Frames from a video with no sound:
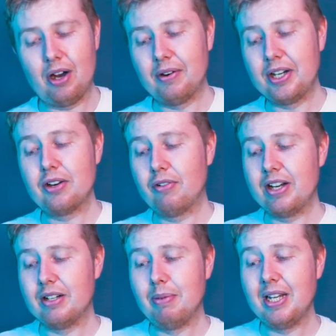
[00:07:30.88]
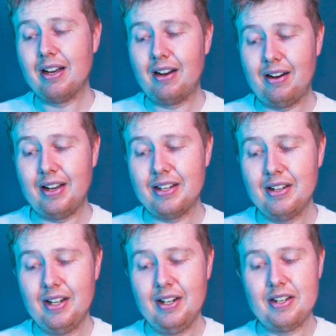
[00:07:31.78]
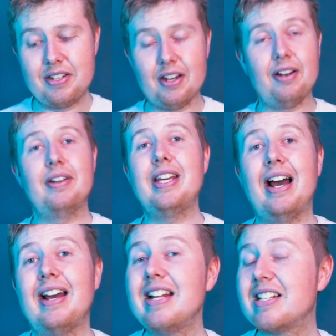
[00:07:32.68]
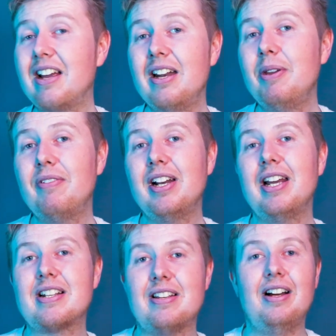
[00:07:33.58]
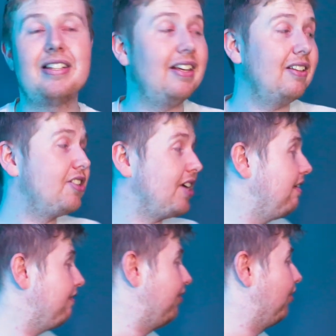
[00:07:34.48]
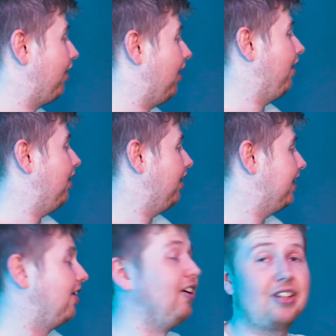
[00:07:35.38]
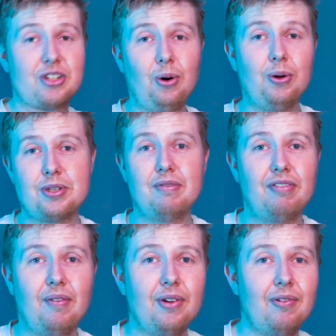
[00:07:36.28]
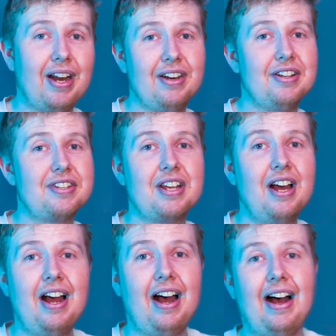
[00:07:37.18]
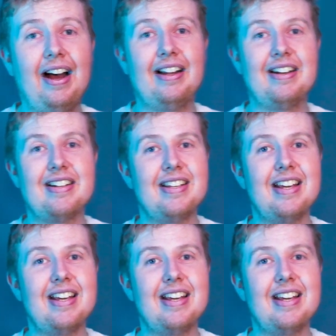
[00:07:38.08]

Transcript: are incredibly high. So yeah, it's going to be really exciting. The Gen four car looks awesome from the renders, and